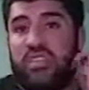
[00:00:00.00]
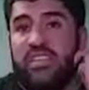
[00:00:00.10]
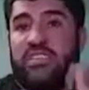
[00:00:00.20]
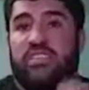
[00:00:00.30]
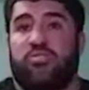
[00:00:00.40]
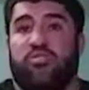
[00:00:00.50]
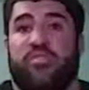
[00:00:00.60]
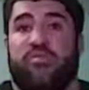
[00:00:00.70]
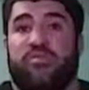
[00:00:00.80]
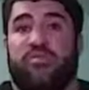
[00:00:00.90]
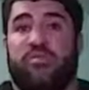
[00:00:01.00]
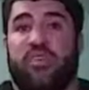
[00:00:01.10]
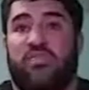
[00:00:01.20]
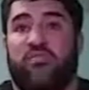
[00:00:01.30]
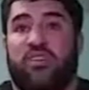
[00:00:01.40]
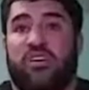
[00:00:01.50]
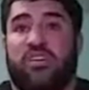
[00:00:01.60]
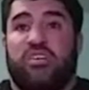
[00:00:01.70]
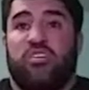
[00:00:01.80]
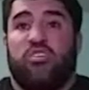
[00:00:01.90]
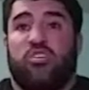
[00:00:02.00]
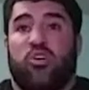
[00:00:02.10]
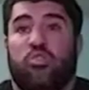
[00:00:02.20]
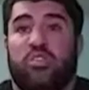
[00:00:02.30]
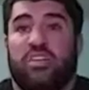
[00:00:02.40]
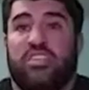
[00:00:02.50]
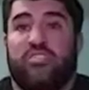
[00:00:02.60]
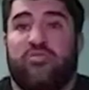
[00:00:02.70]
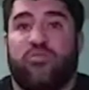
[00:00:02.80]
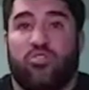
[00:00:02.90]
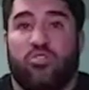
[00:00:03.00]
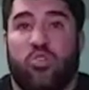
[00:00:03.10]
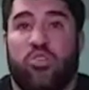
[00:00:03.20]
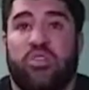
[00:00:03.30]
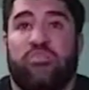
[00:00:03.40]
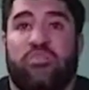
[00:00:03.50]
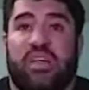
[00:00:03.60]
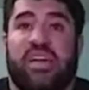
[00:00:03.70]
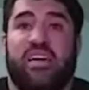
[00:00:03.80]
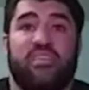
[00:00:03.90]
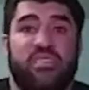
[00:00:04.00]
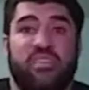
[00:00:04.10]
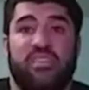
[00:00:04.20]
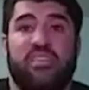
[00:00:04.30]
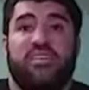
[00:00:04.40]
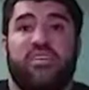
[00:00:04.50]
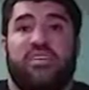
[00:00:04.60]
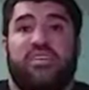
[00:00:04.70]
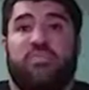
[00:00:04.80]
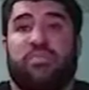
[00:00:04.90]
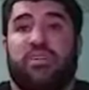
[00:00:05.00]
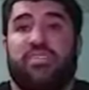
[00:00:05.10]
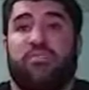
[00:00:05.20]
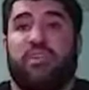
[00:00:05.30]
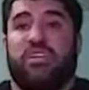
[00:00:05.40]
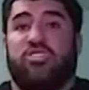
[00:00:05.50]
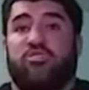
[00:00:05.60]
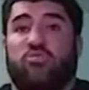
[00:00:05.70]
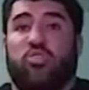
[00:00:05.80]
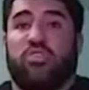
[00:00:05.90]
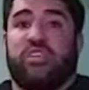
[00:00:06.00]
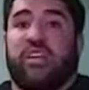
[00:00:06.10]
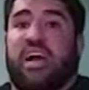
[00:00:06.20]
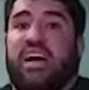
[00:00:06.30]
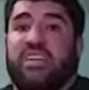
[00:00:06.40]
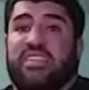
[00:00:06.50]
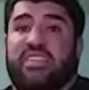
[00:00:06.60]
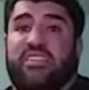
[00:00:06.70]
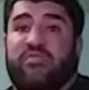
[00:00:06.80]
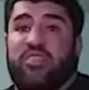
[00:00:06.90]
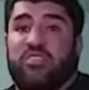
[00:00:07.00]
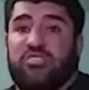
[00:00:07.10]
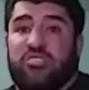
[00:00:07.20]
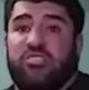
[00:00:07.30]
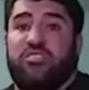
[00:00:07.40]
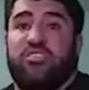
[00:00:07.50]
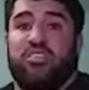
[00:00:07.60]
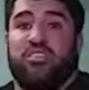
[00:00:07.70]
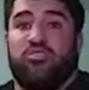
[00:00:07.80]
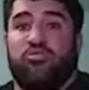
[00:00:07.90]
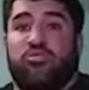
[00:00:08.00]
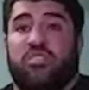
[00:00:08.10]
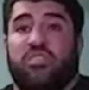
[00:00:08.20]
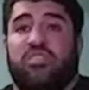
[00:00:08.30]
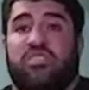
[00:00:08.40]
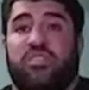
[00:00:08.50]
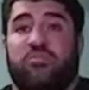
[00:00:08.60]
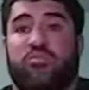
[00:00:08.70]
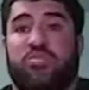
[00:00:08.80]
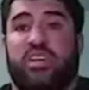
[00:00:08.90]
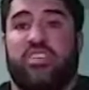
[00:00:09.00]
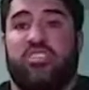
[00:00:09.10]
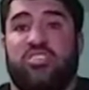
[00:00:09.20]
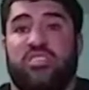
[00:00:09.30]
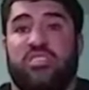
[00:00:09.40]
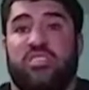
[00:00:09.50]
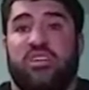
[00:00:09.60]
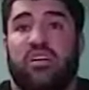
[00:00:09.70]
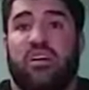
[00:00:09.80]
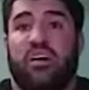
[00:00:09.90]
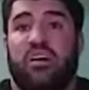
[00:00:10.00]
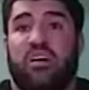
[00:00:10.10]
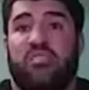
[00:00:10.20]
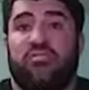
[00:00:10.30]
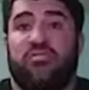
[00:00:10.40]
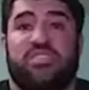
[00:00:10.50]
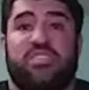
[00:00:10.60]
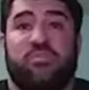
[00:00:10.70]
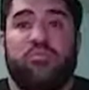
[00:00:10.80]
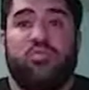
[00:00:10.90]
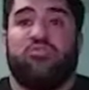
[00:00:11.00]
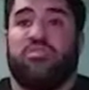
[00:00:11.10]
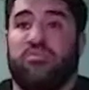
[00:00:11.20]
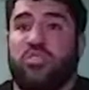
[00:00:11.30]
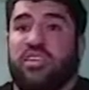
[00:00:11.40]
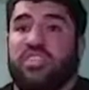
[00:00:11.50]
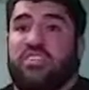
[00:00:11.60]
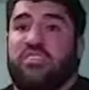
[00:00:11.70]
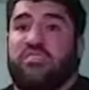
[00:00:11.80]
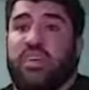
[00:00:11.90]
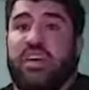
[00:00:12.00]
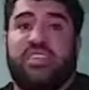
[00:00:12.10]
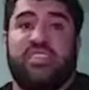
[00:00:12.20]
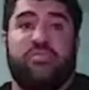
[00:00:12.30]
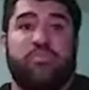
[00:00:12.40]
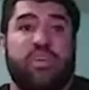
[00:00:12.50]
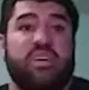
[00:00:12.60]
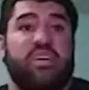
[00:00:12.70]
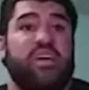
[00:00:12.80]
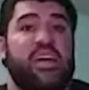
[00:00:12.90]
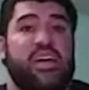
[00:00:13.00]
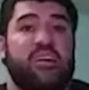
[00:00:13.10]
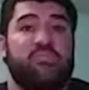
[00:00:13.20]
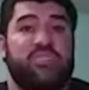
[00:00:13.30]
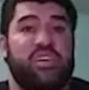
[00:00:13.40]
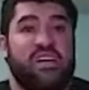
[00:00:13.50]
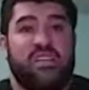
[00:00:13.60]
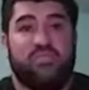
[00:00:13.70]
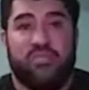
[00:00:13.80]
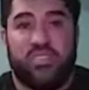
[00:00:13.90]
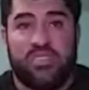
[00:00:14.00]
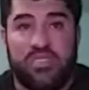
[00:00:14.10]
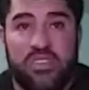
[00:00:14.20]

is a derivative of the Coleus forskohlii plant. It plays a major role in cognitive function to the stimulation of the sim, no, simulation of ATP enzymes.